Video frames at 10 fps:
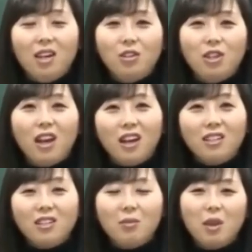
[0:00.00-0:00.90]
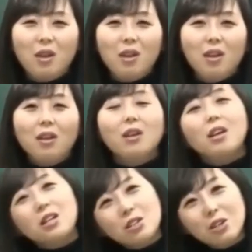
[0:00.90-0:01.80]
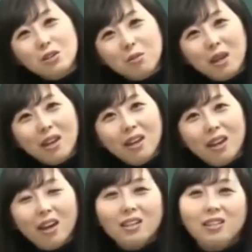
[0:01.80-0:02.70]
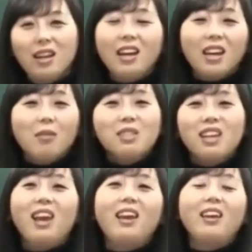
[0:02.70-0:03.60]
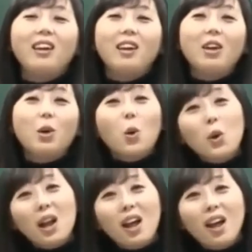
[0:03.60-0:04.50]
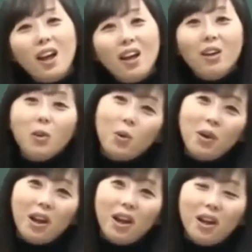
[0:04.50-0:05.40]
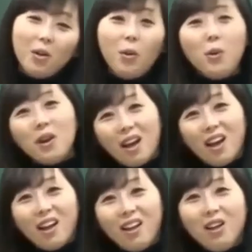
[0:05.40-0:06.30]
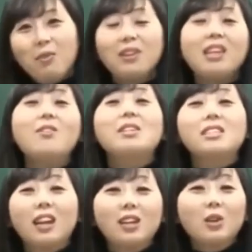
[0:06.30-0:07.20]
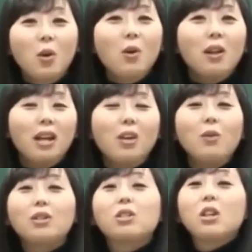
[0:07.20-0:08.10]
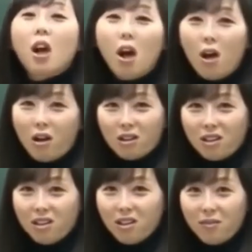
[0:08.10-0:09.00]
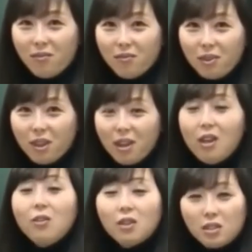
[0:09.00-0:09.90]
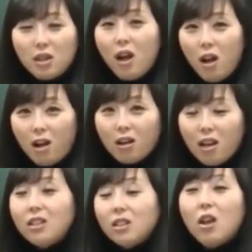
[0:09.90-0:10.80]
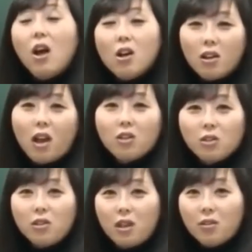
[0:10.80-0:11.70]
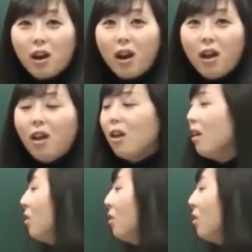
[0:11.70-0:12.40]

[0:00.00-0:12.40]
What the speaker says: And she asked me, excuse me? I keep saying, cola, cola, cola. But it was not cola, it was cock. It was cock. It's cock actually, right?